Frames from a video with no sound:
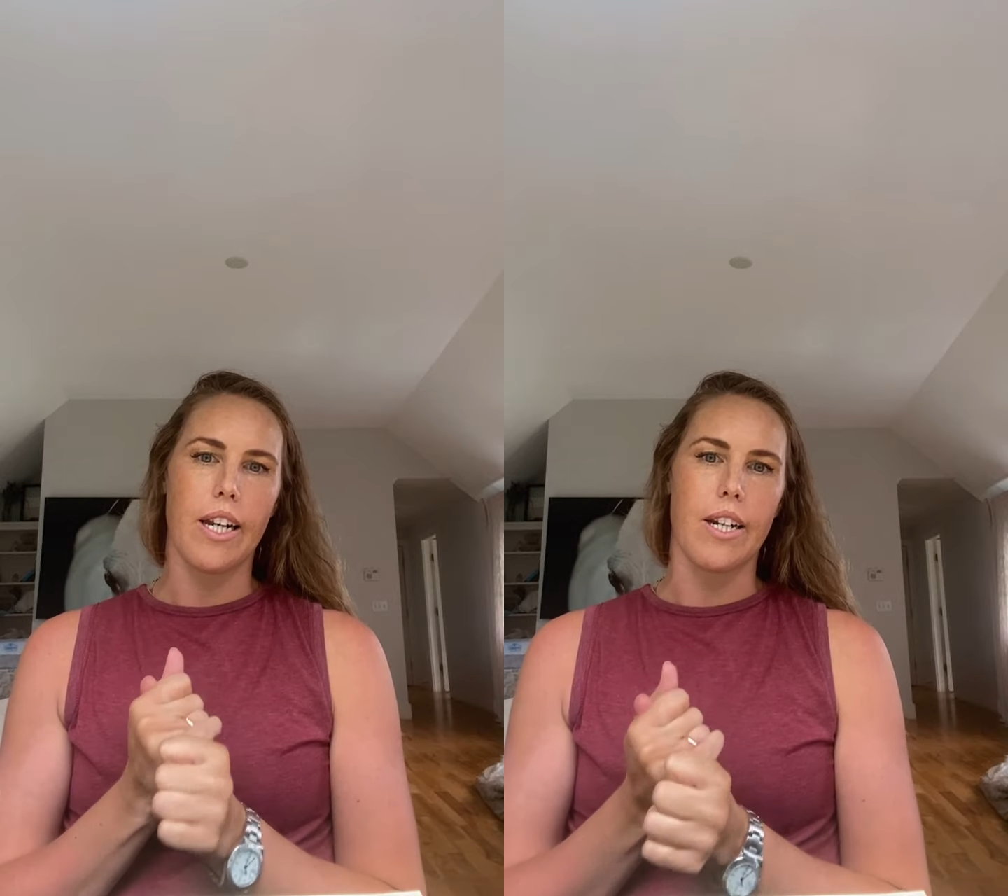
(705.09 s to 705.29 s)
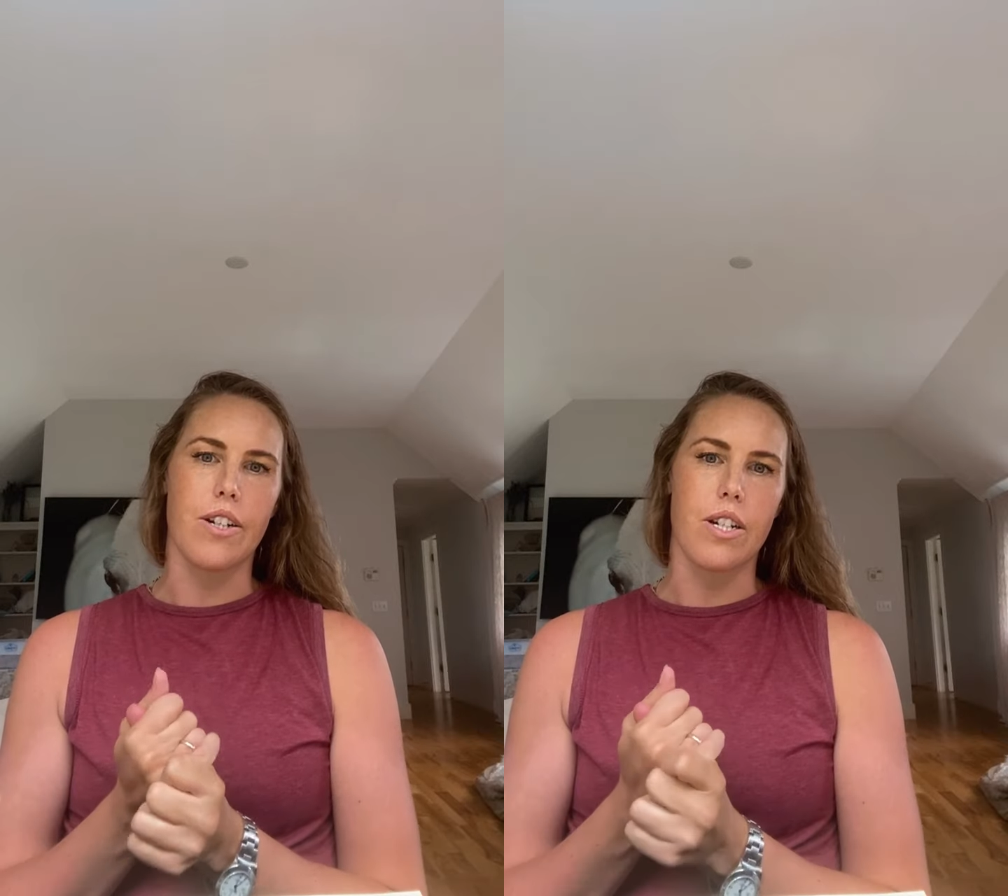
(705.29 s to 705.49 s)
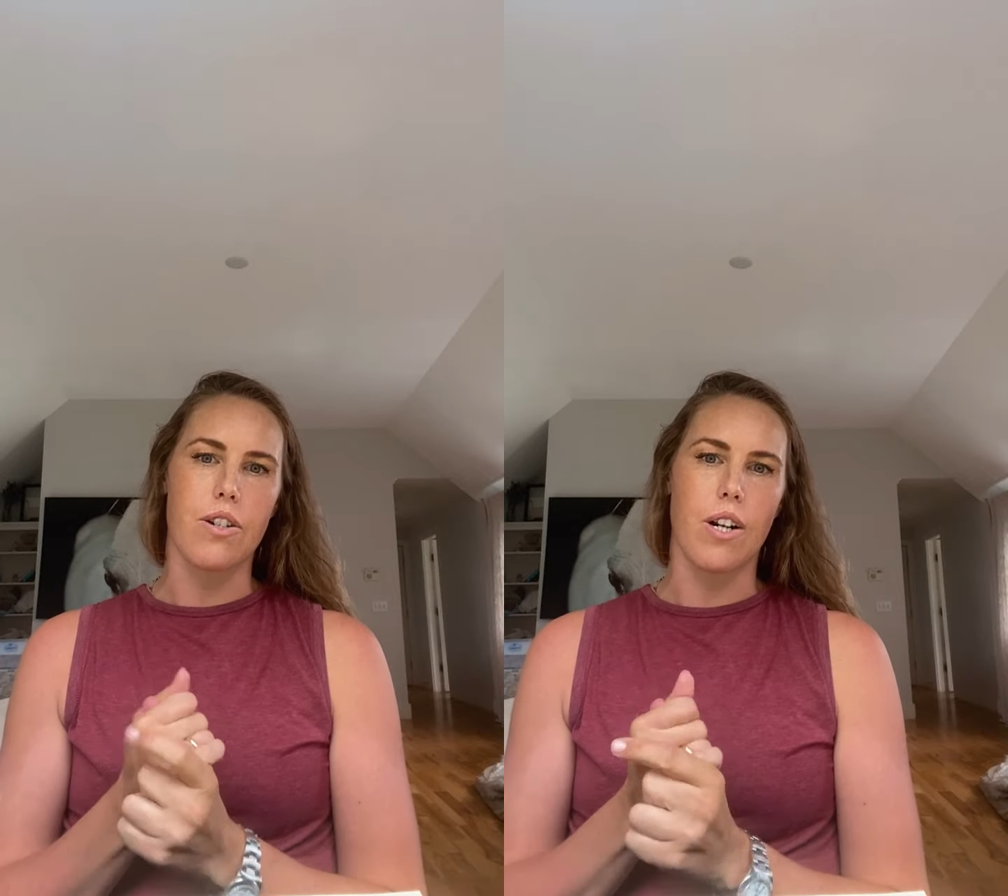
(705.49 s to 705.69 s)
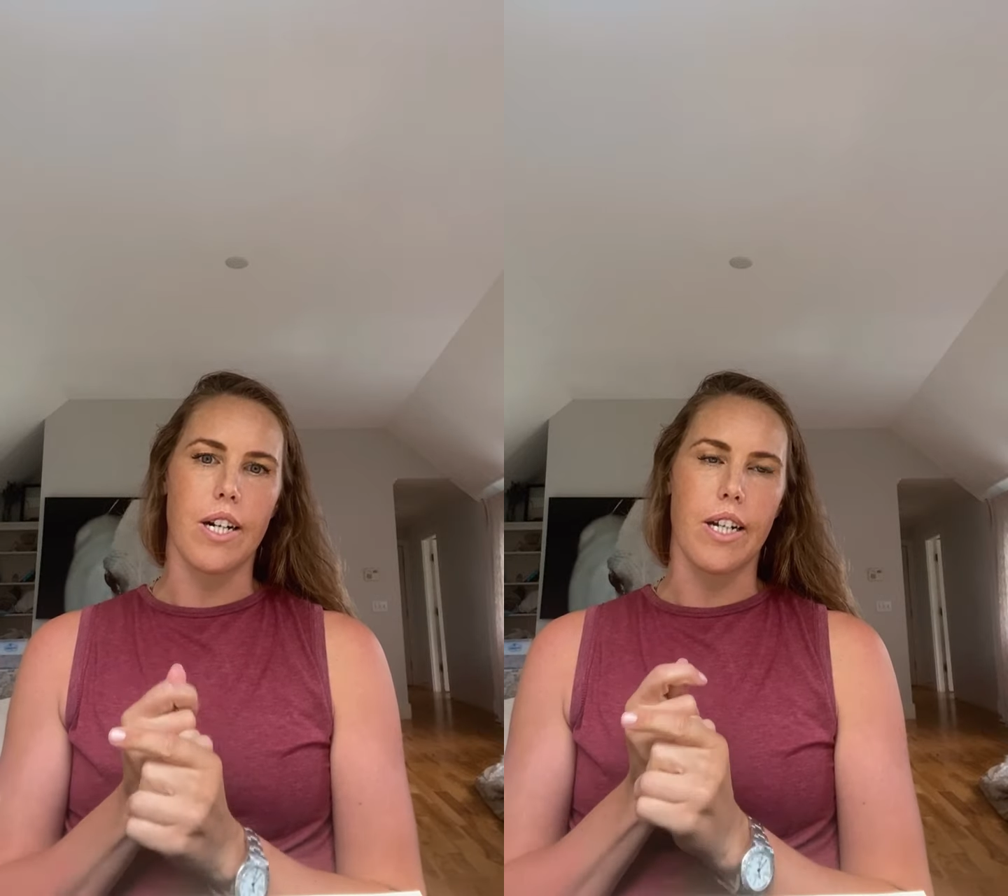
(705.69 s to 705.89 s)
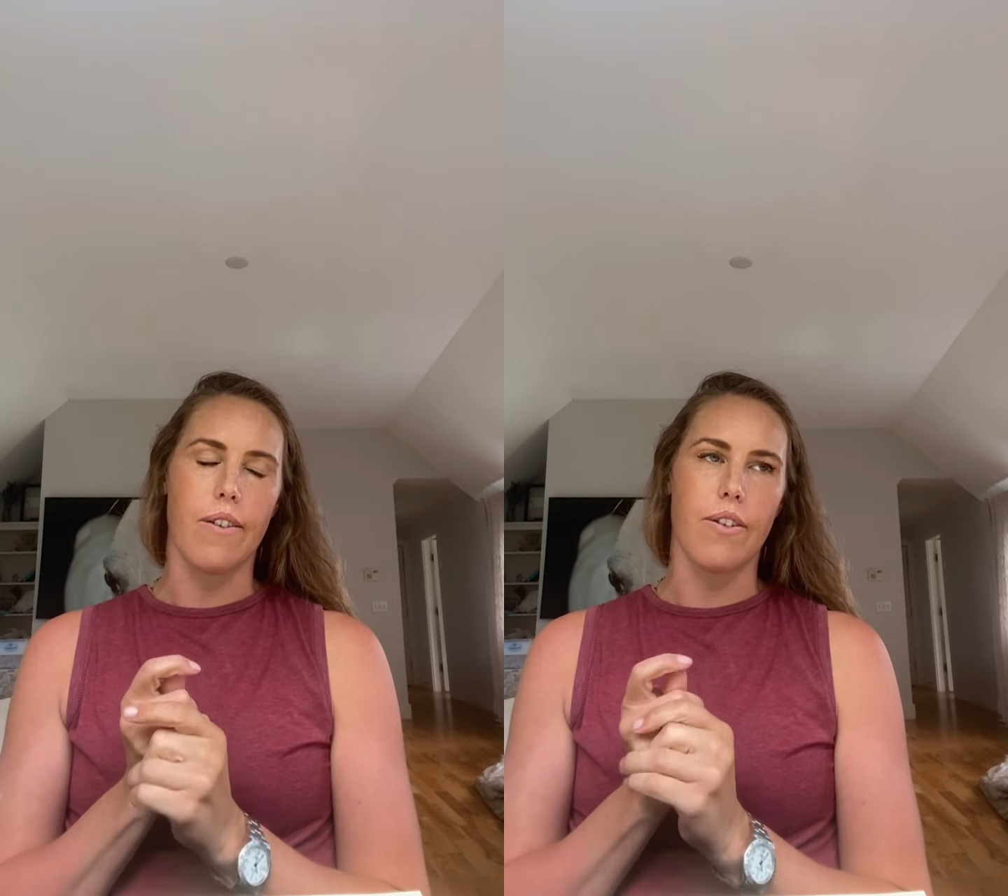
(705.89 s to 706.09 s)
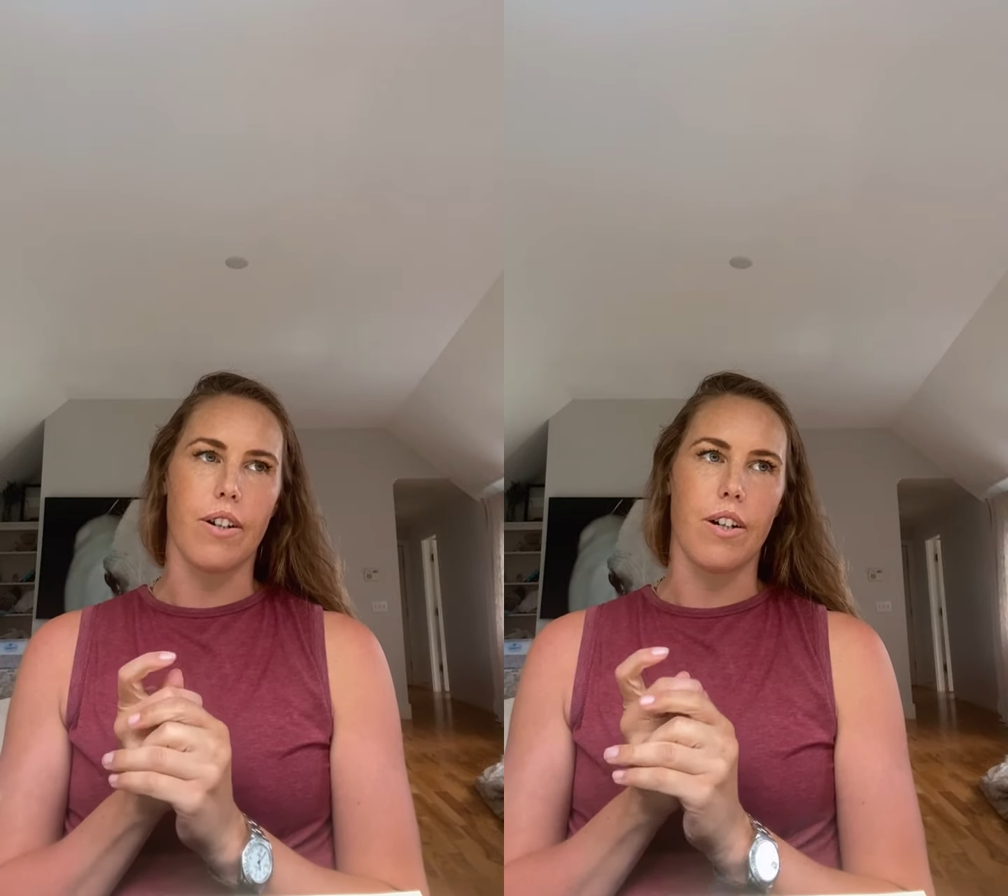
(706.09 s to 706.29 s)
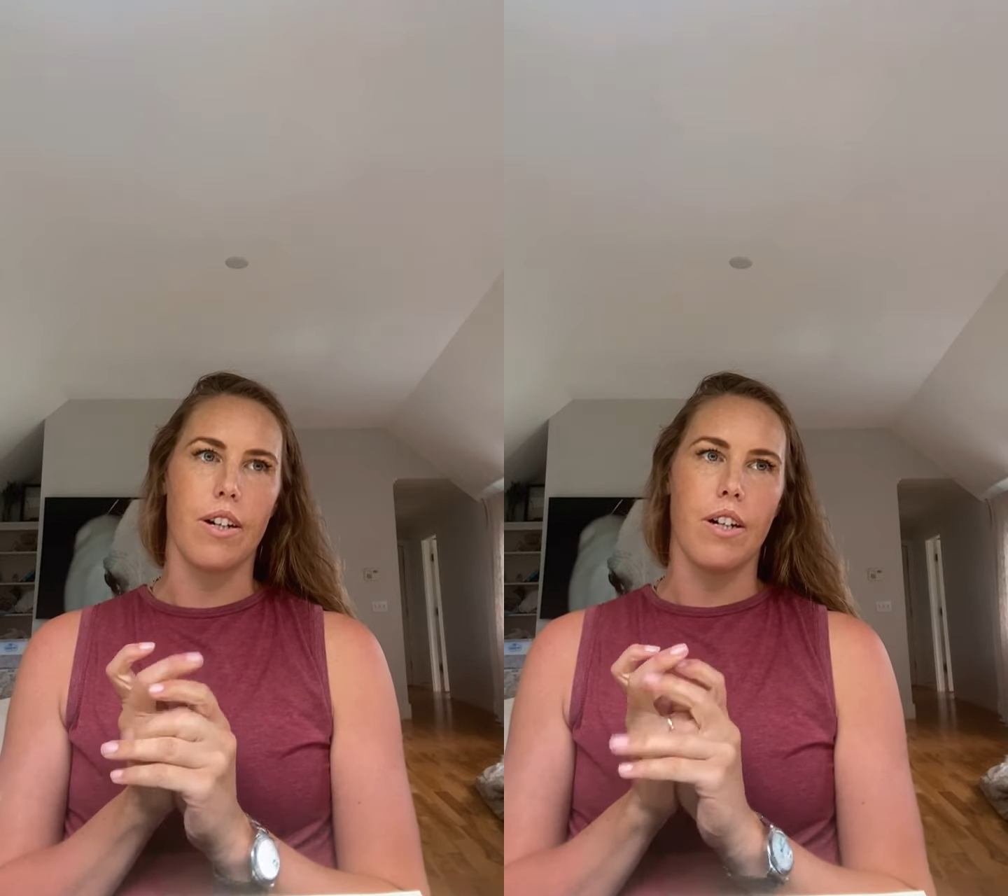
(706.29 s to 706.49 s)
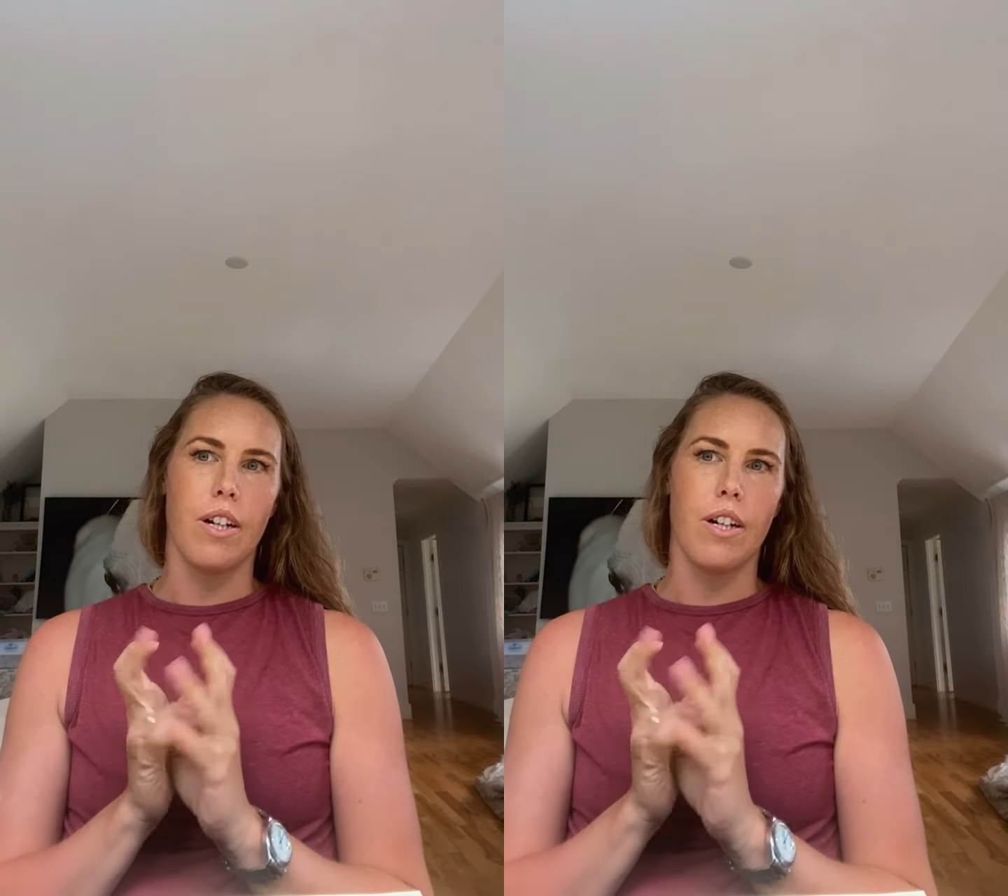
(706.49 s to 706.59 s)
and just trying to give her